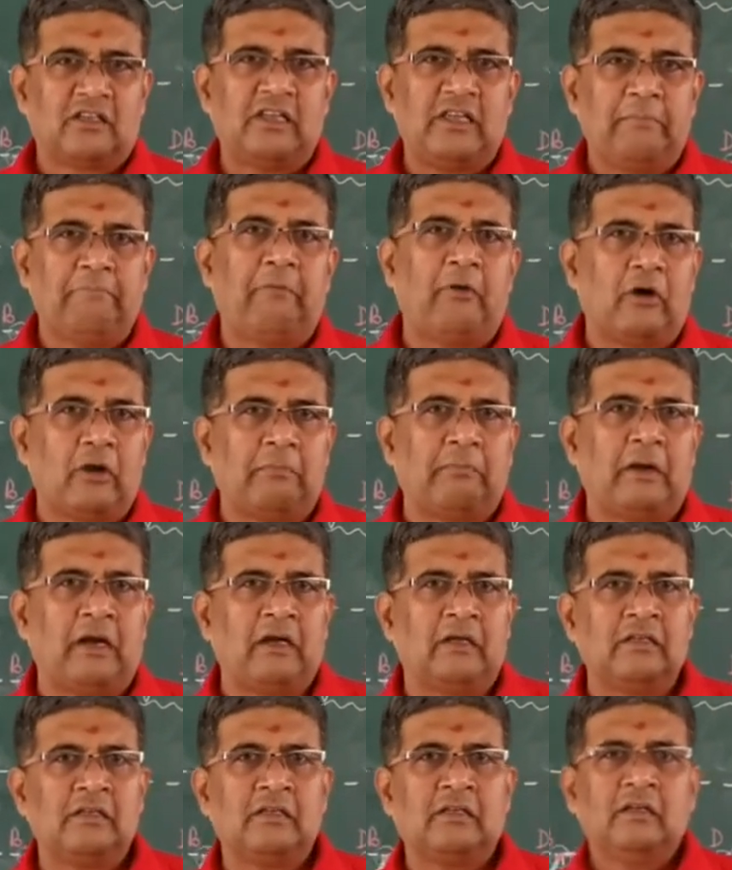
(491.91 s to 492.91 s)
steam power
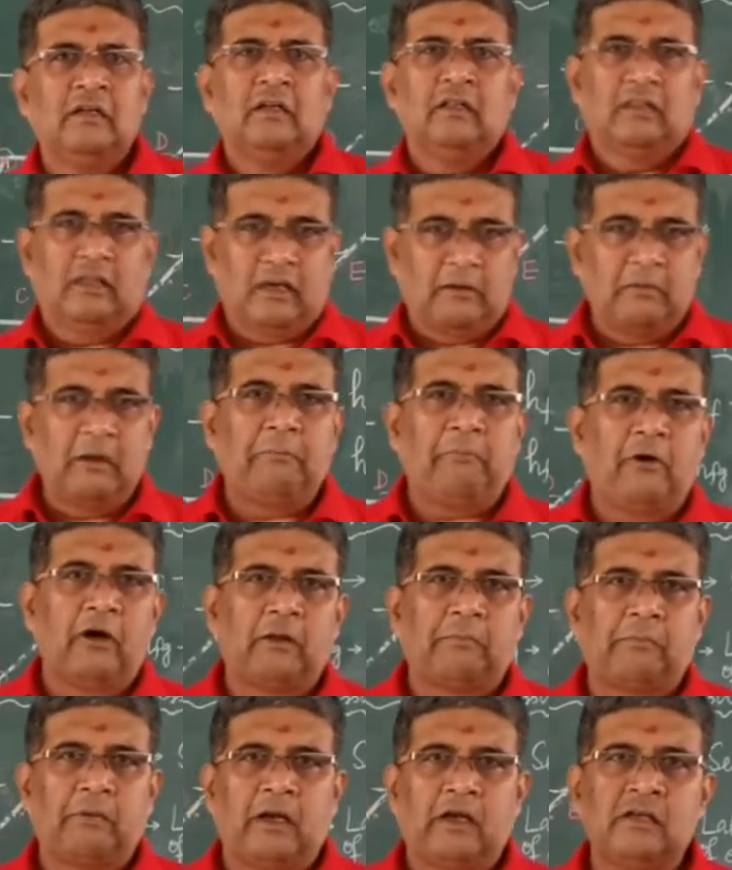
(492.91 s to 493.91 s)
plants, thermal
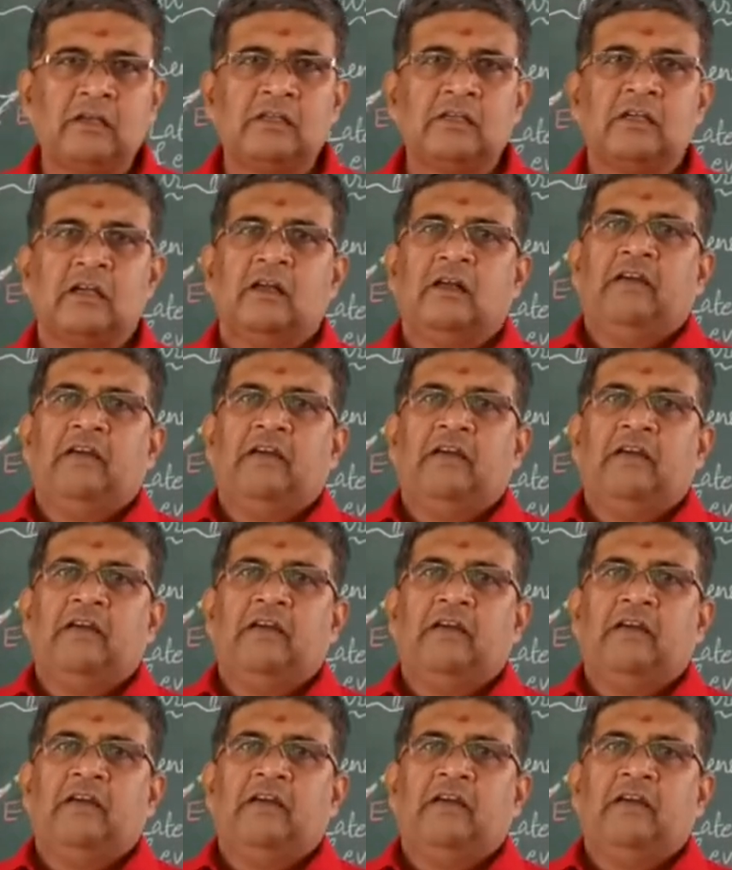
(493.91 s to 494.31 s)
power plants,